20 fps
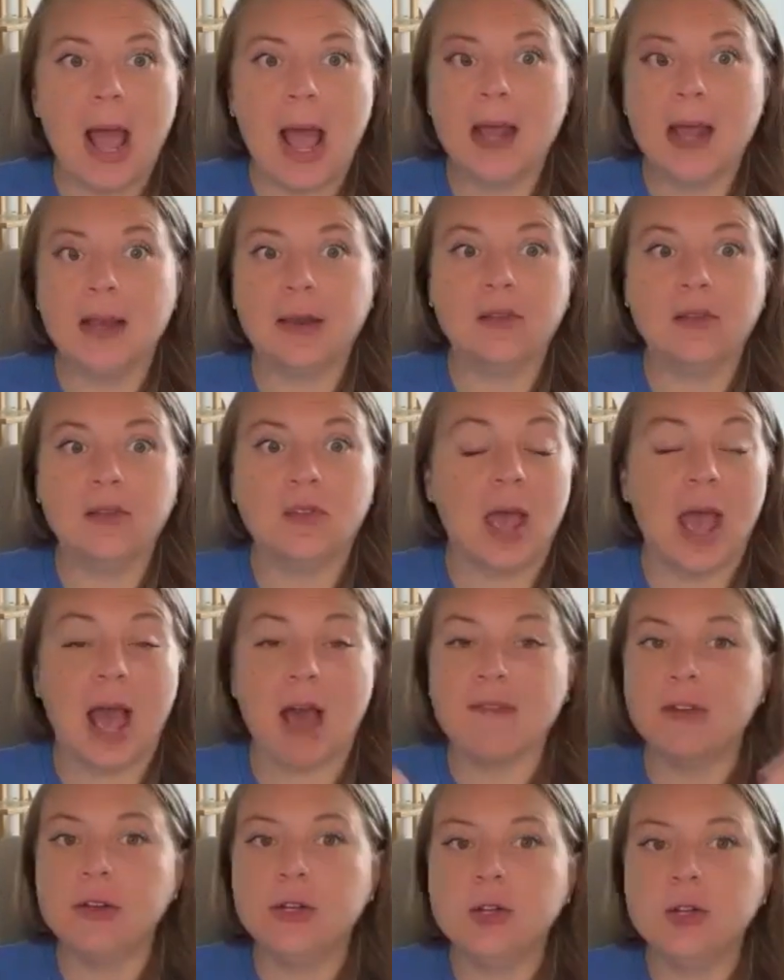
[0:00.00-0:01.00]
and
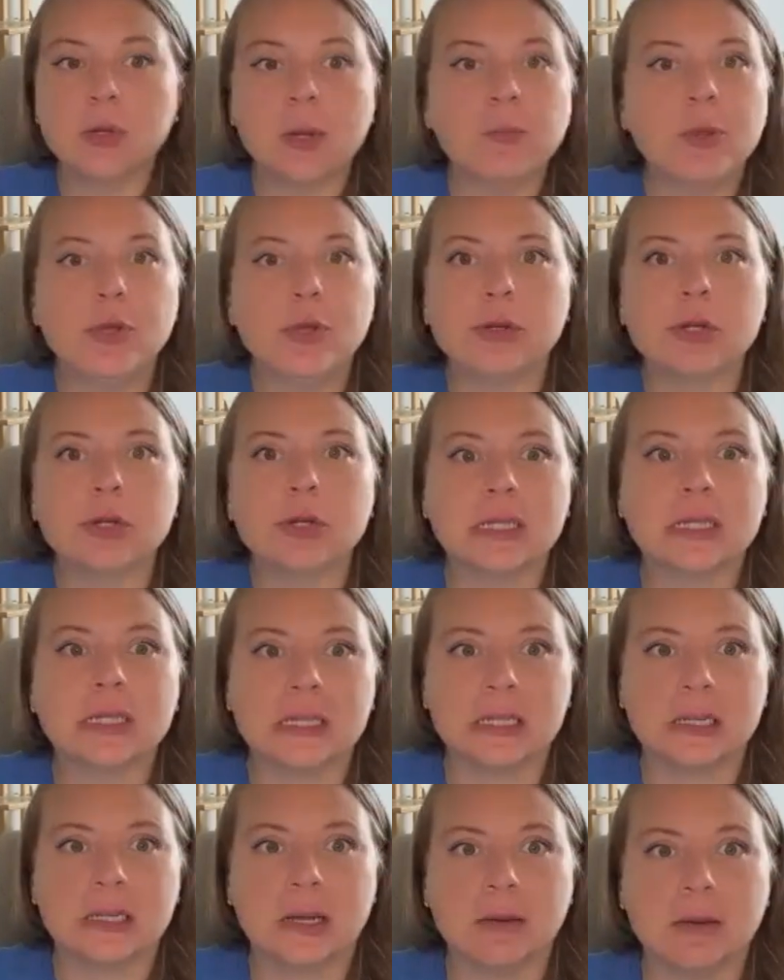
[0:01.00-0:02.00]
have a new computer
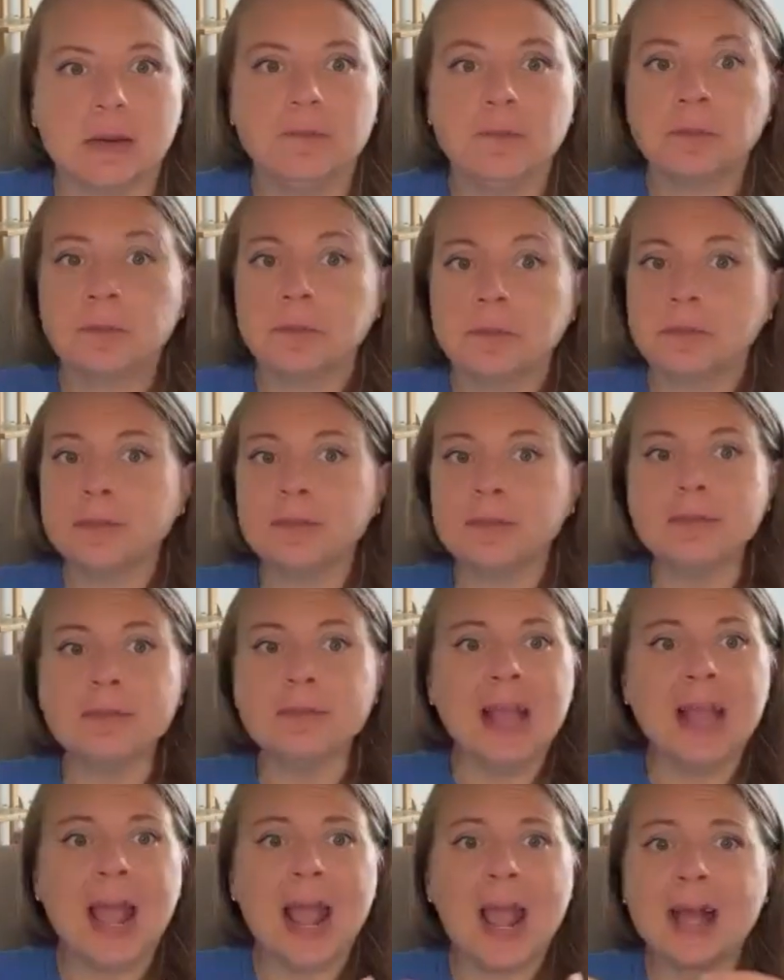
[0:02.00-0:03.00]
system
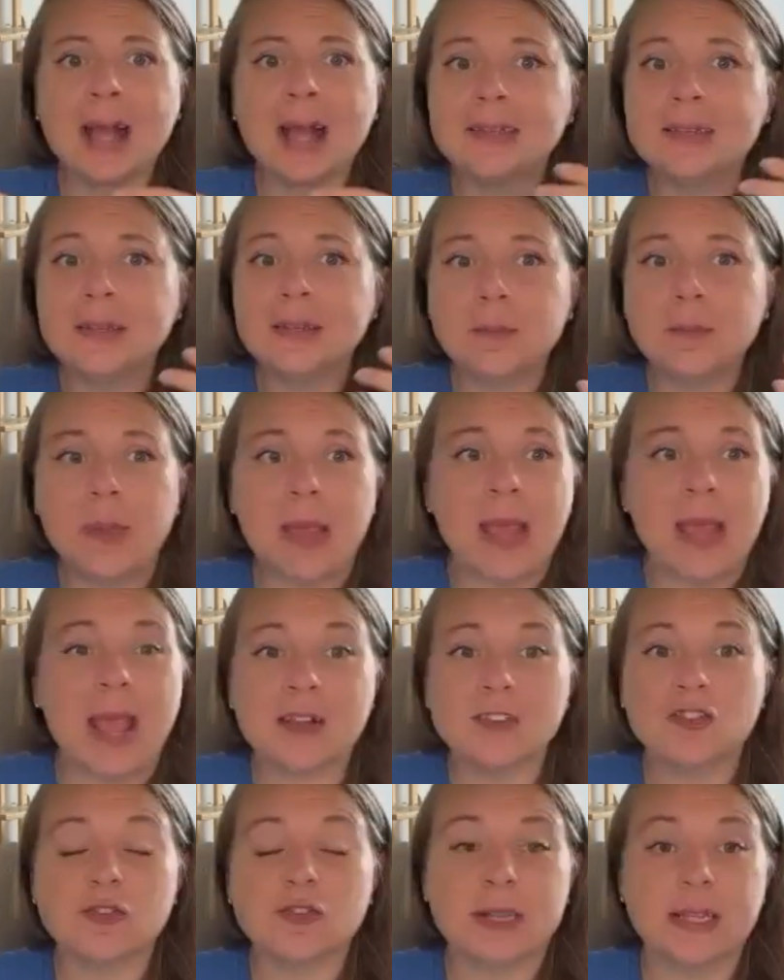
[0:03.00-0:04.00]
and be
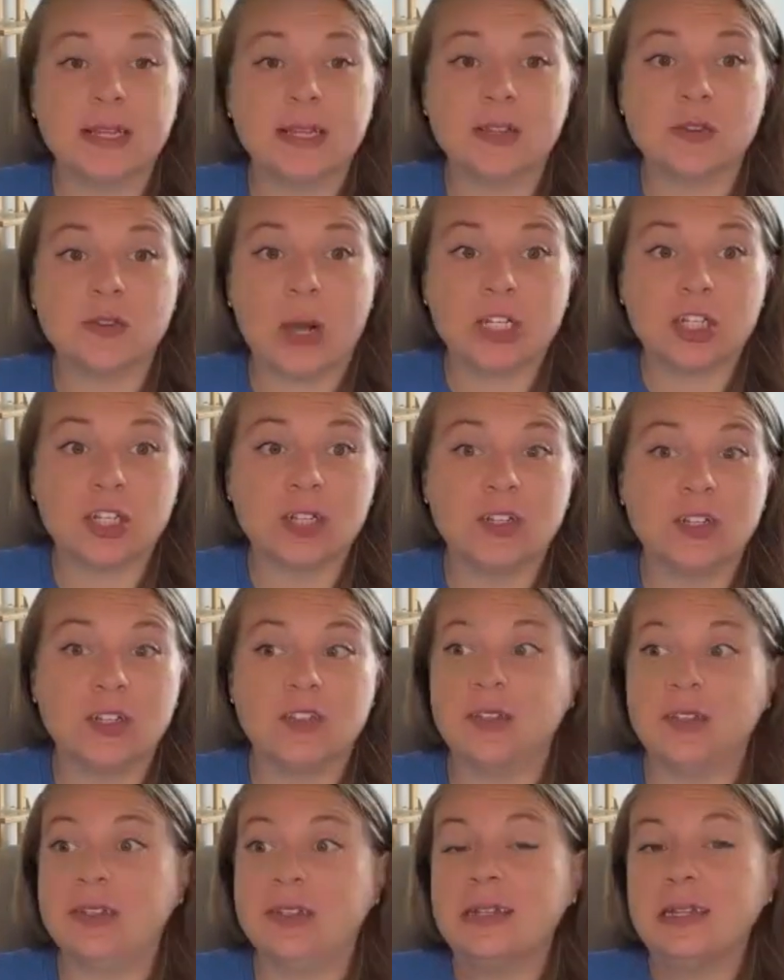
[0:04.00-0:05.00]
answering these questions
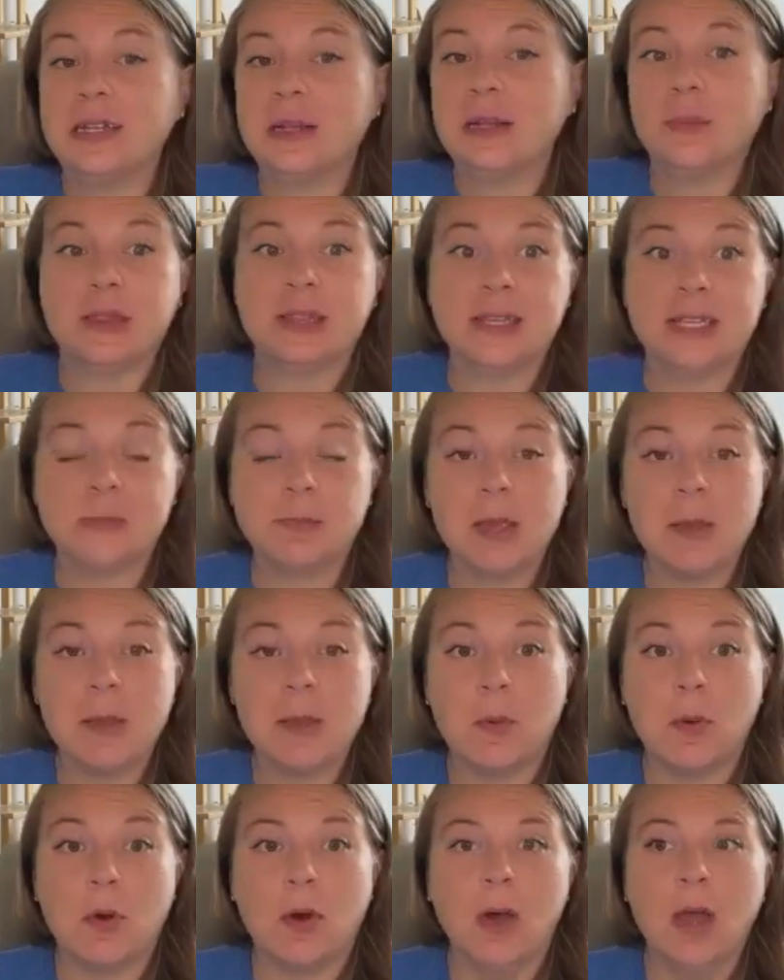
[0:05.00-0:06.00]
and dealing with these
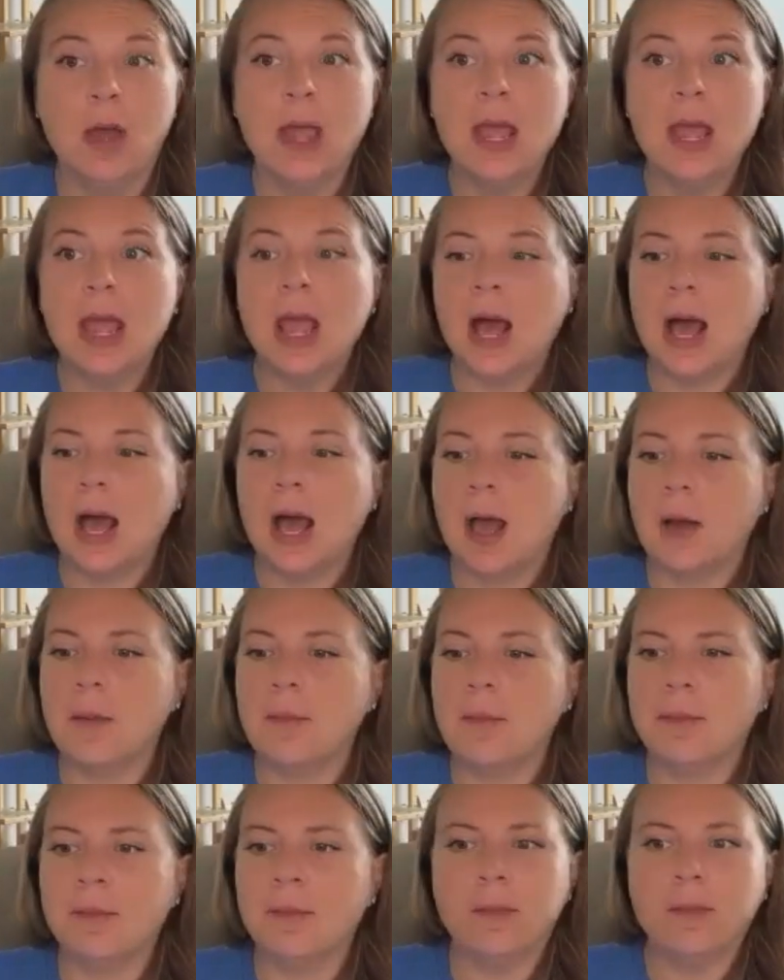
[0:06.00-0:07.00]
people,
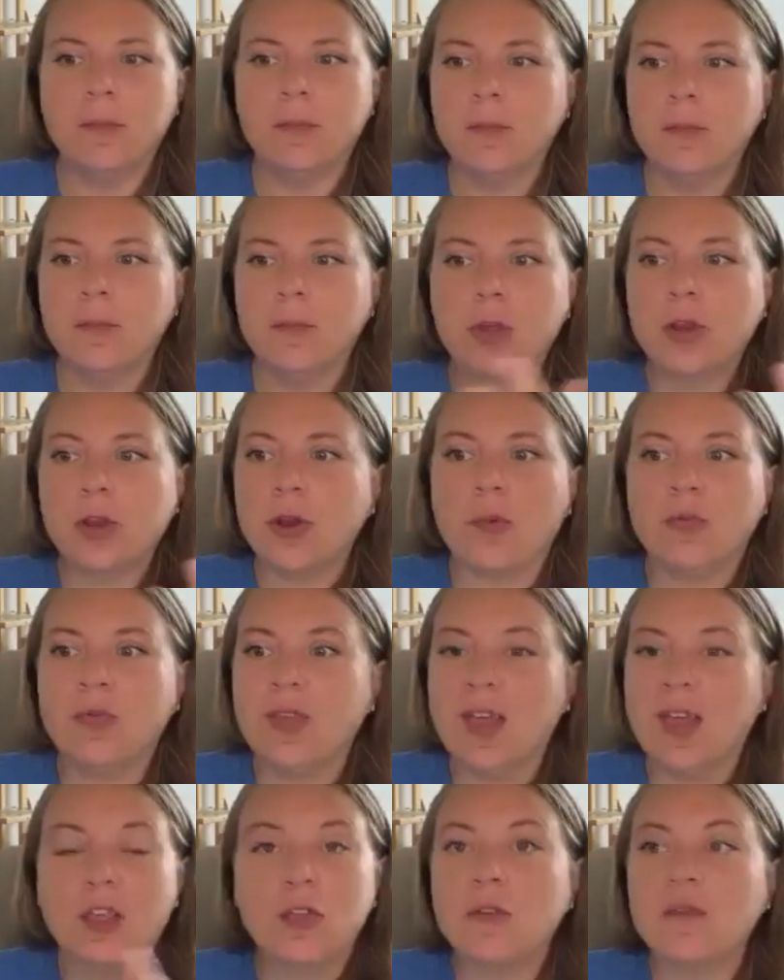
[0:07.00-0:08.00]

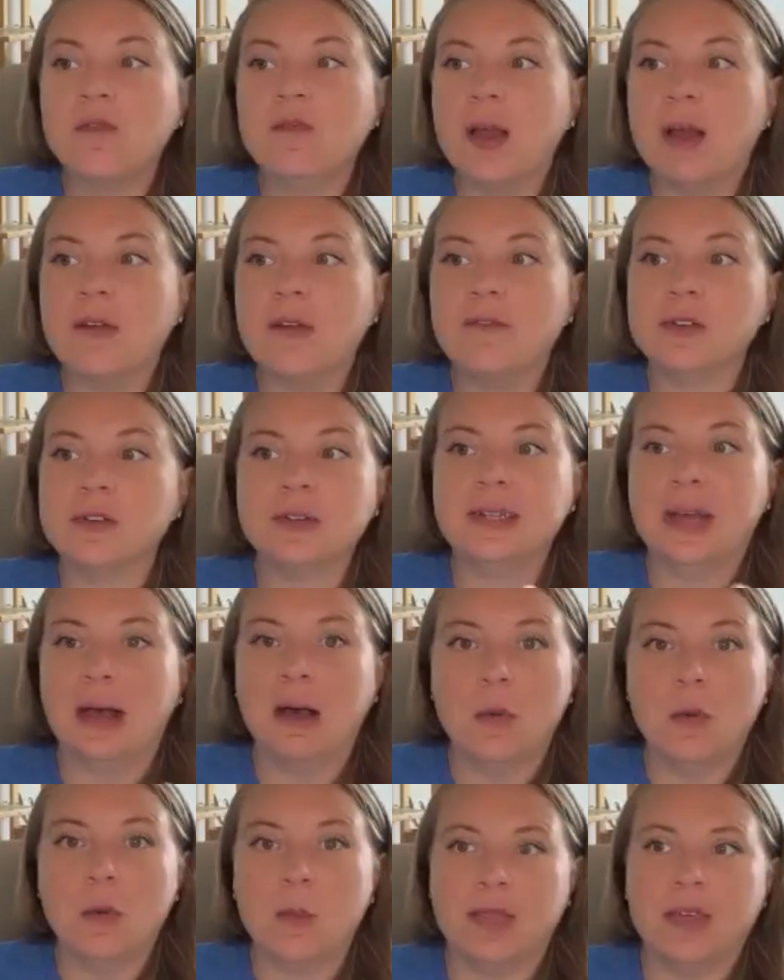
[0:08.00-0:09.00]
that you've never
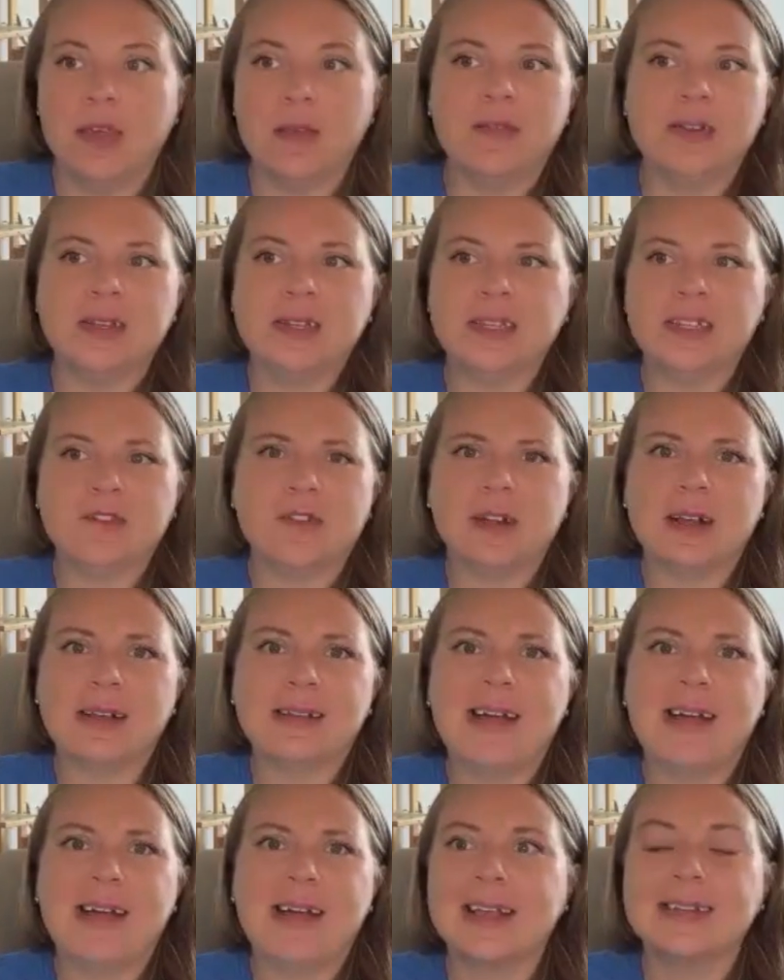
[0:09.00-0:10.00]
dealt with, even different
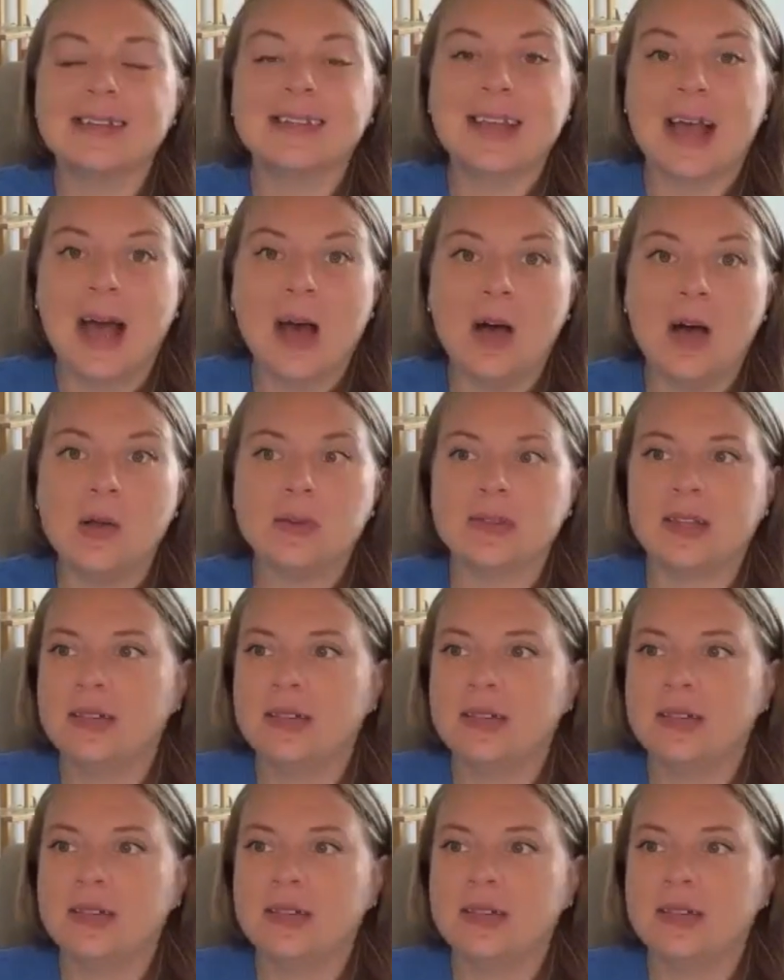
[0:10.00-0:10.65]
clientels.